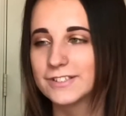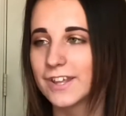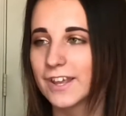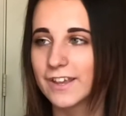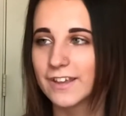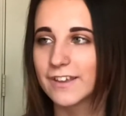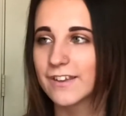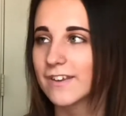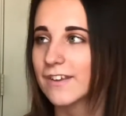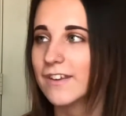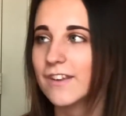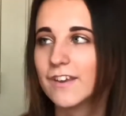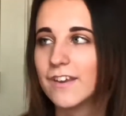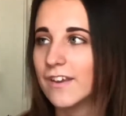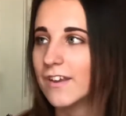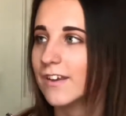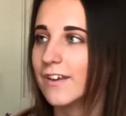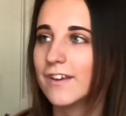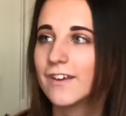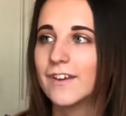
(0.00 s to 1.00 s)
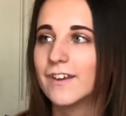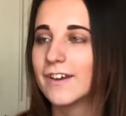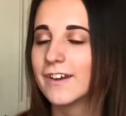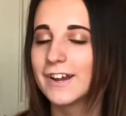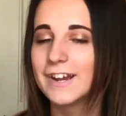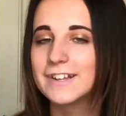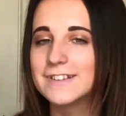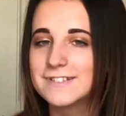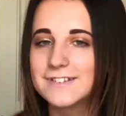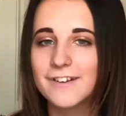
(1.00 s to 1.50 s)
Like,
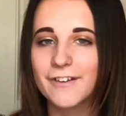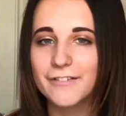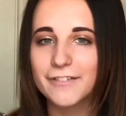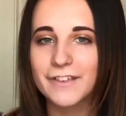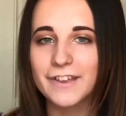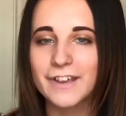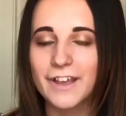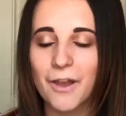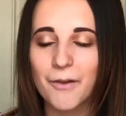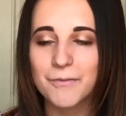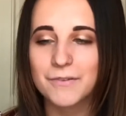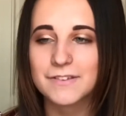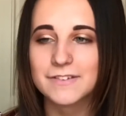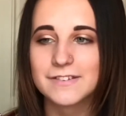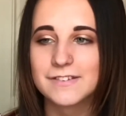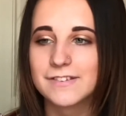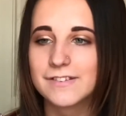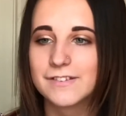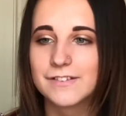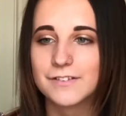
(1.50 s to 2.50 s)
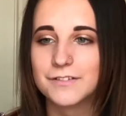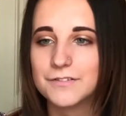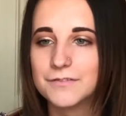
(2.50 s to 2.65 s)
it's not like I was